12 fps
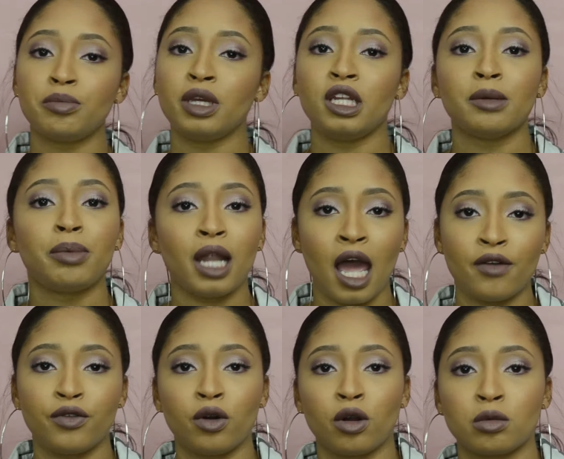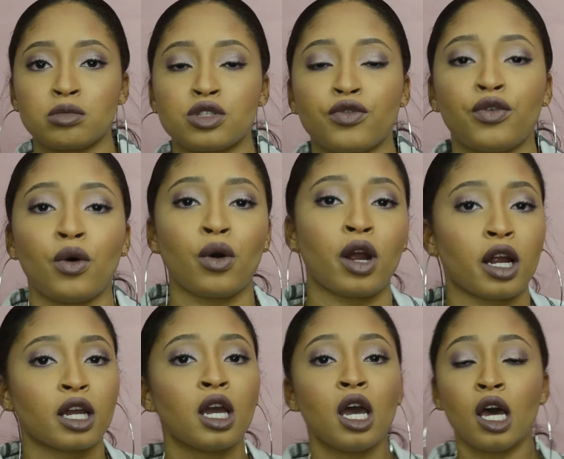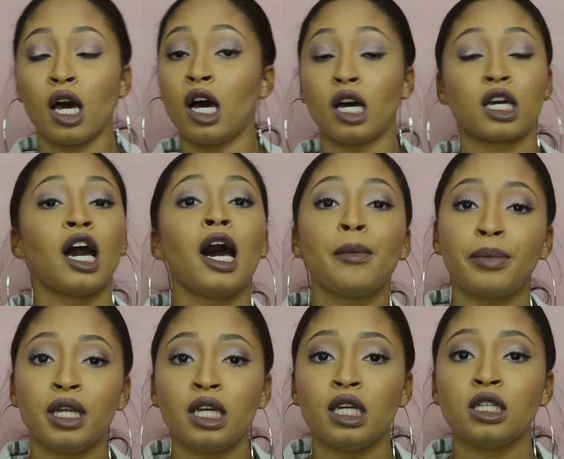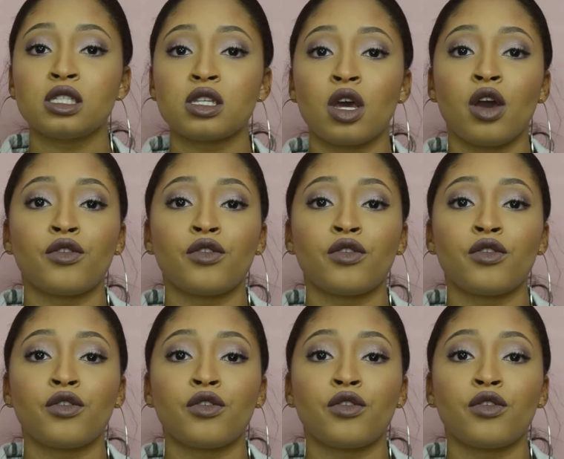media platforms for uh, companies,